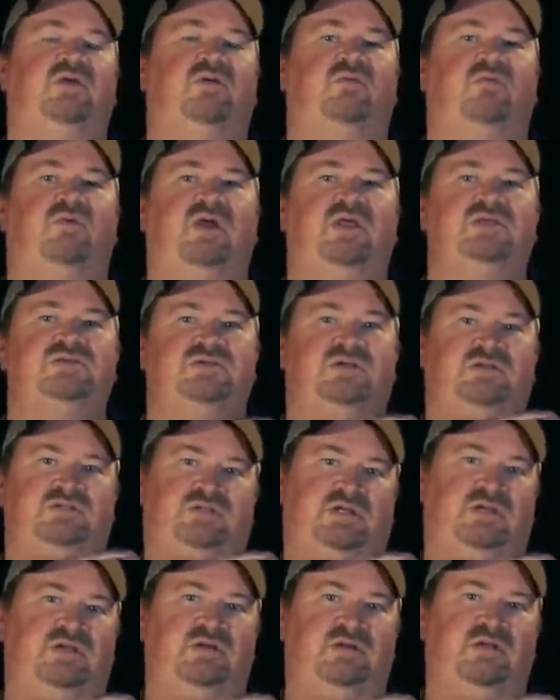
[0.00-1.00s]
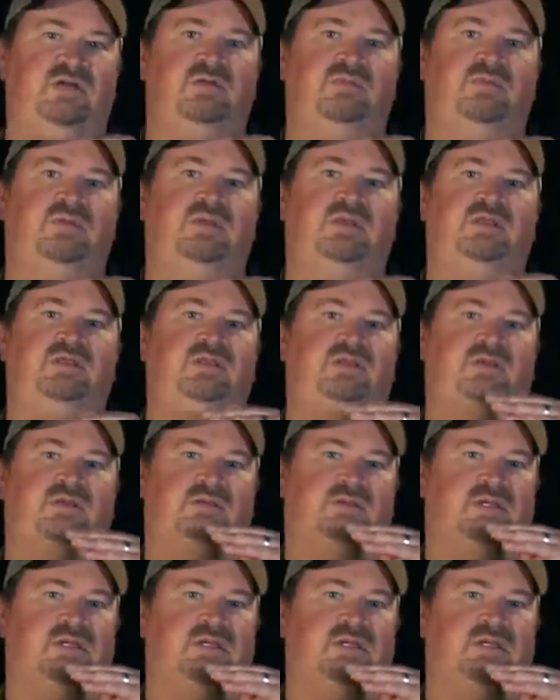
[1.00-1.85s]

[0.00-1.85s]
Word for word: raise our tongue up in the,